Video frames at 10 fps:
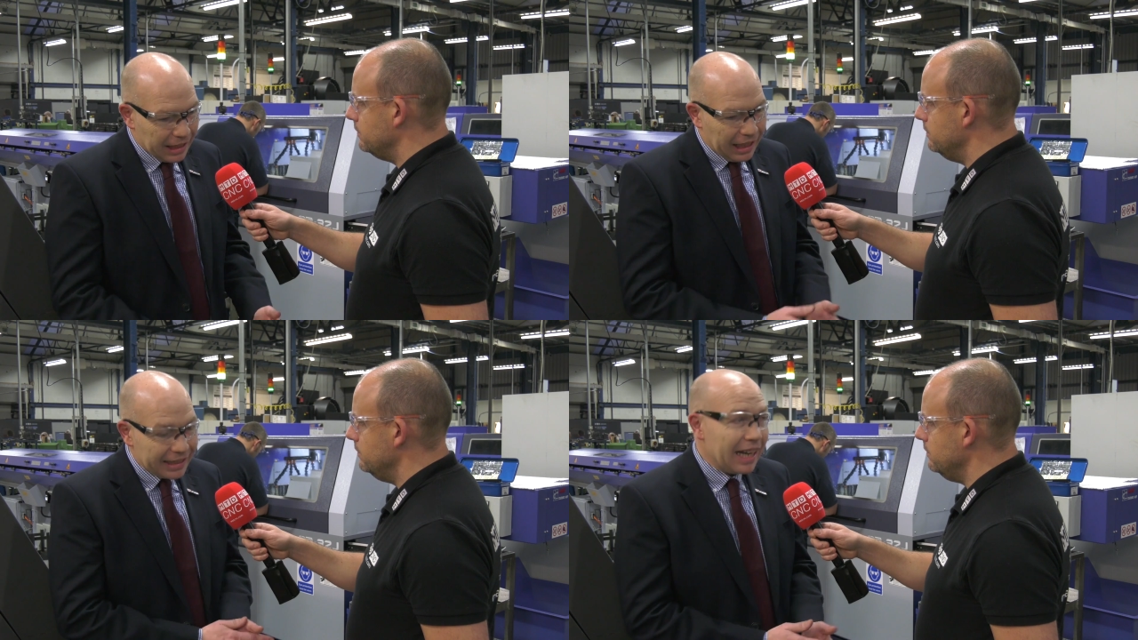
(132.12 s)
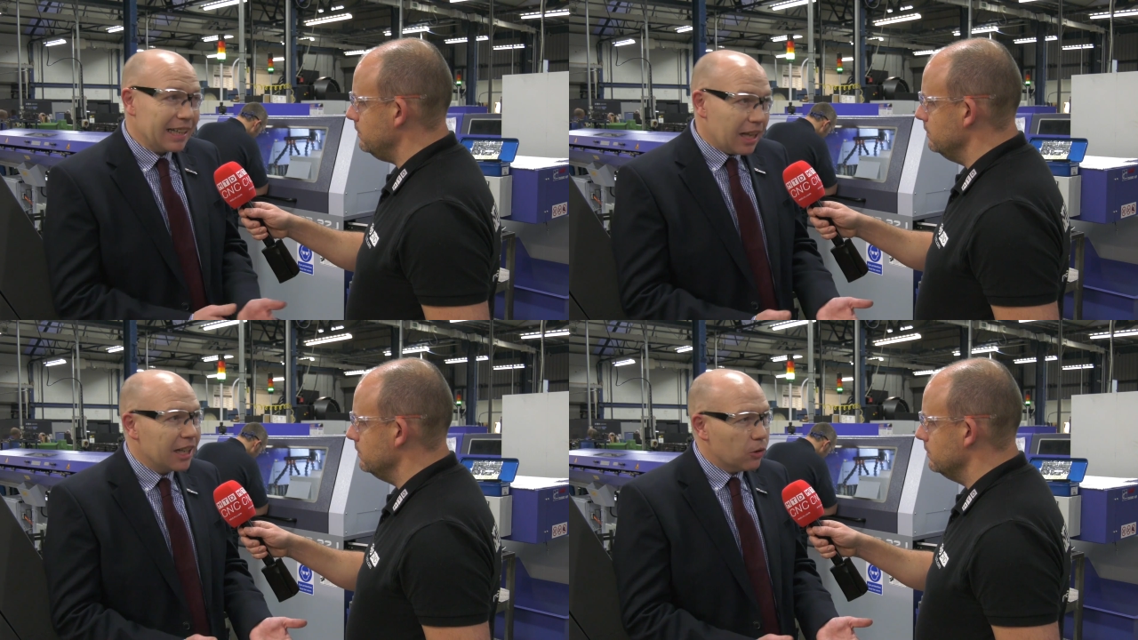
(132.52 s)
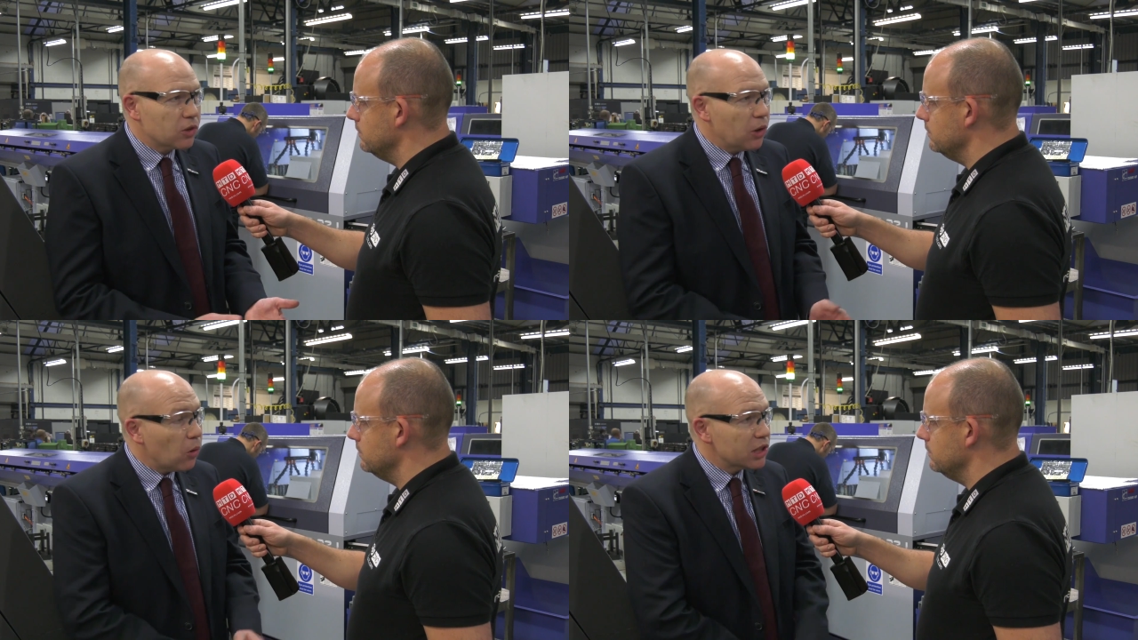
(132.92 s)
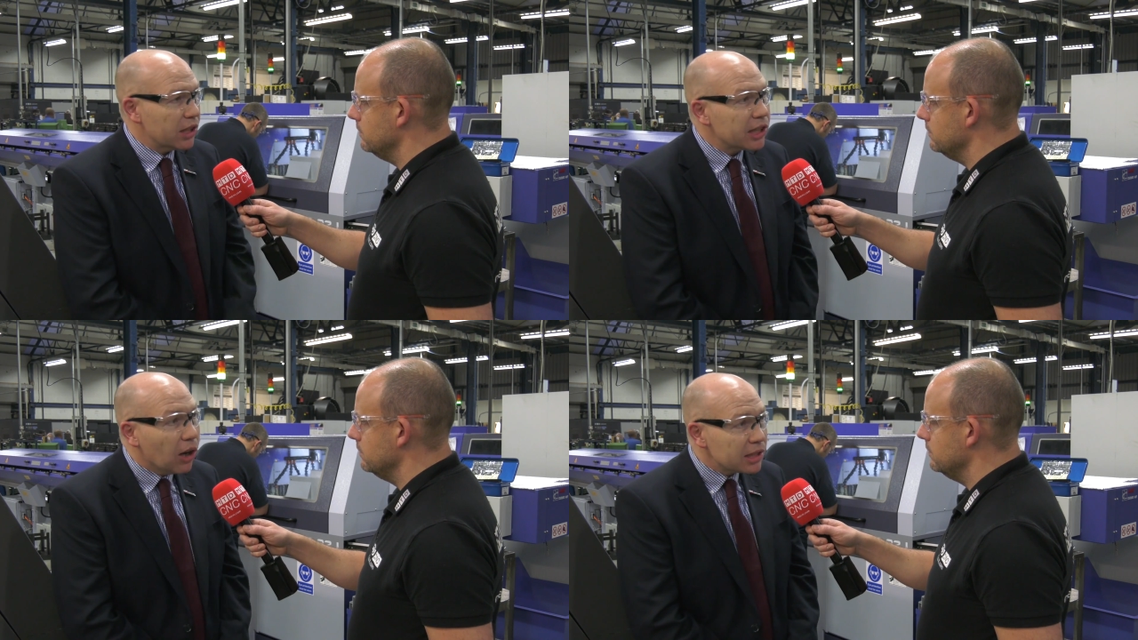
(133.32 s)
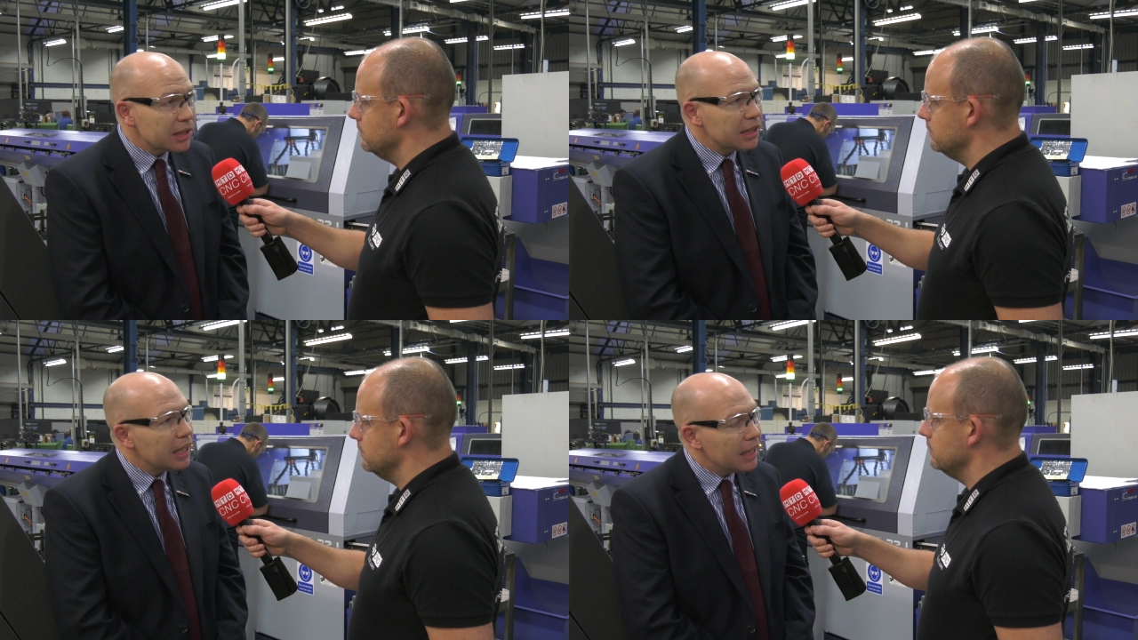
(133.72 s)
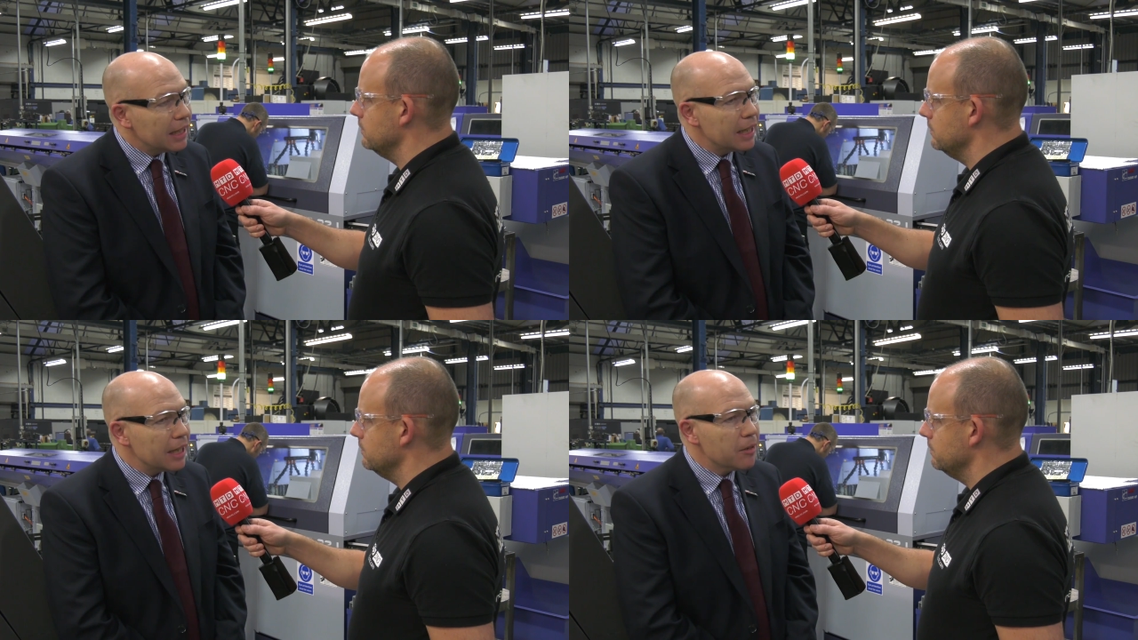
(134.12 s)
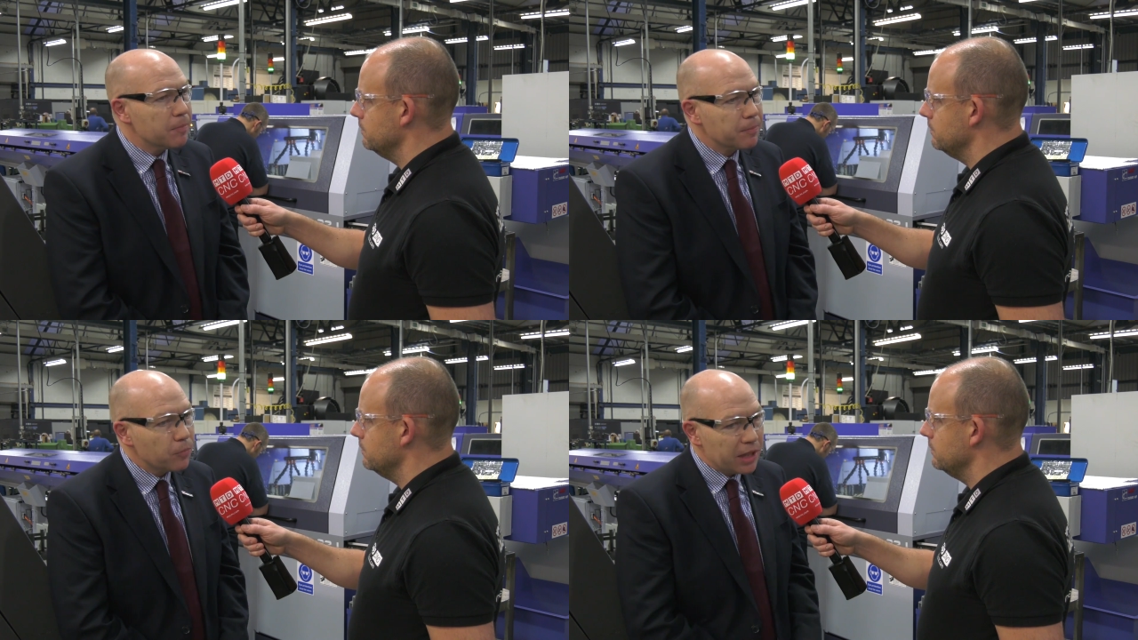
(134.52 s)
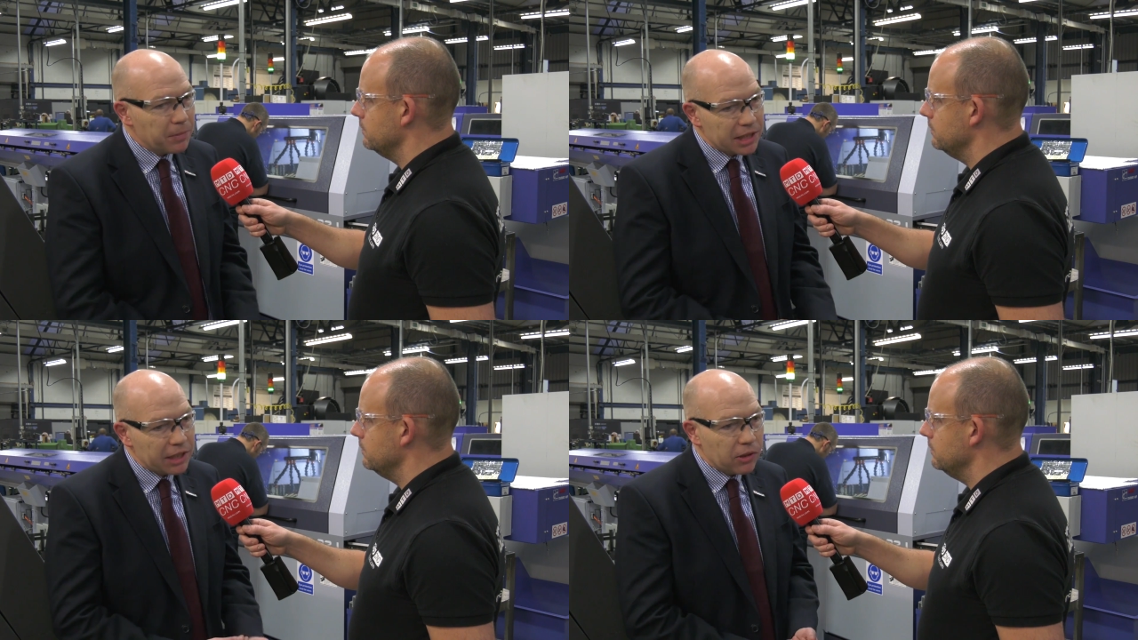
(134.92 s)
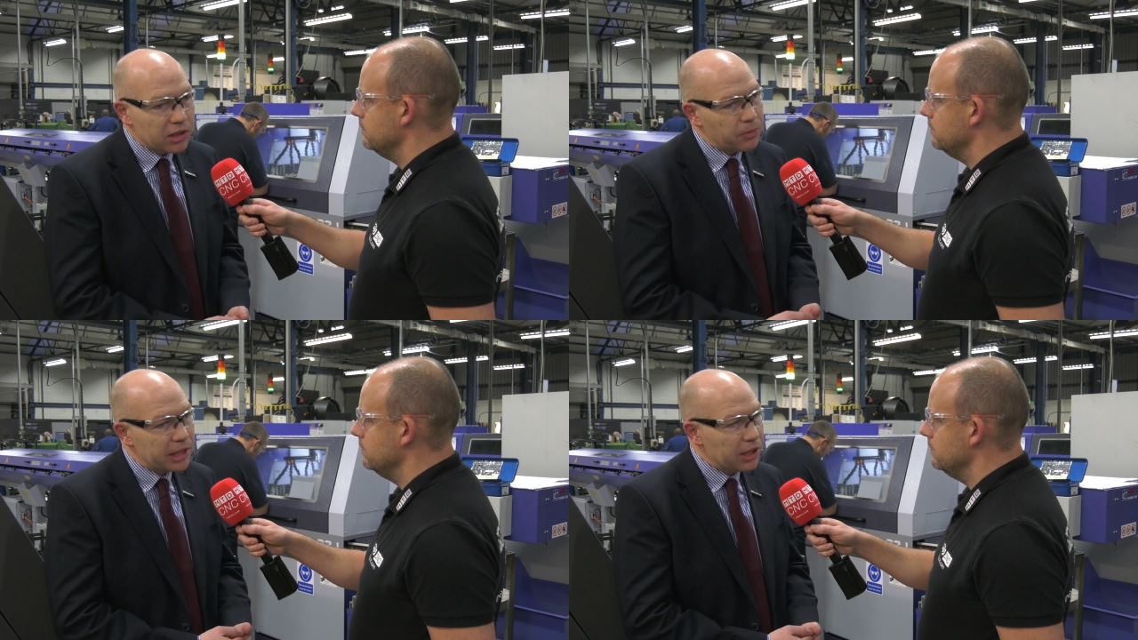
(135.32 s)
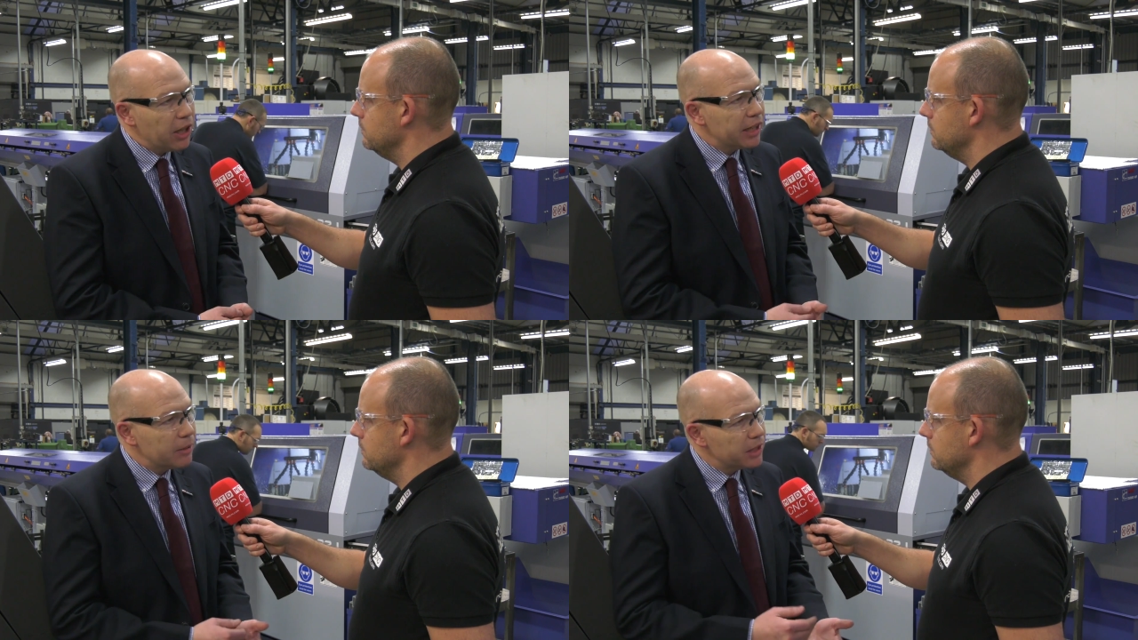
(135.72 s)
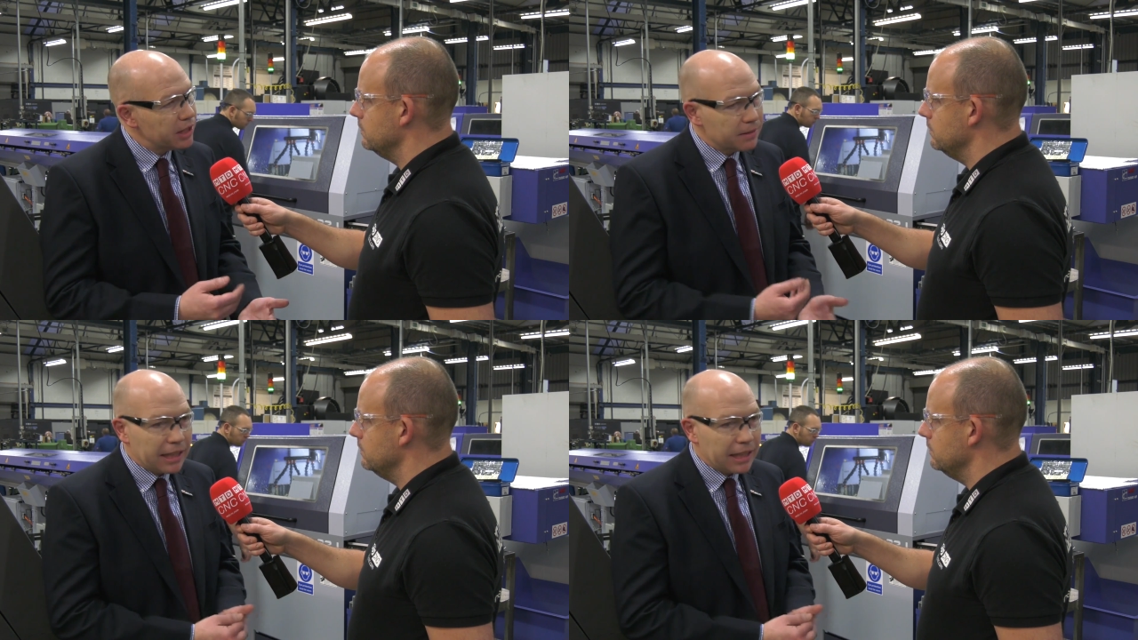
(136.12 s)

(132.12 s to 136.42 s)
Speaker 1: again, and also also the cost um, with the materials that we are turning, which is